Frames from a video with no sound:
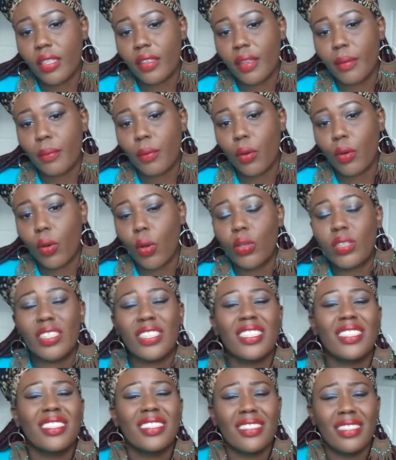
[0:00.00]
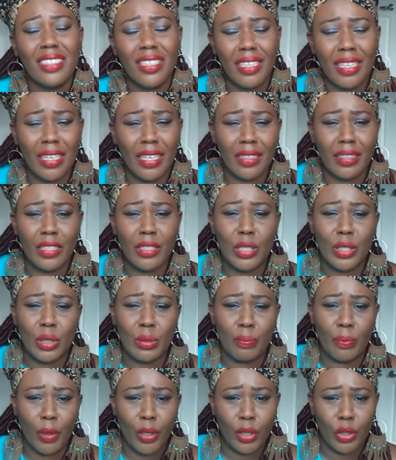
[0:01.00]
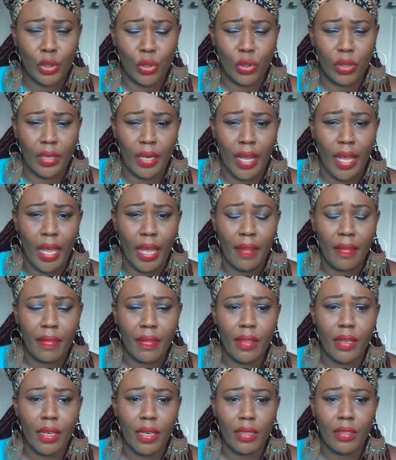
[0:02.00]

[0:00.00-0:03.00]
they brought on the dispersion and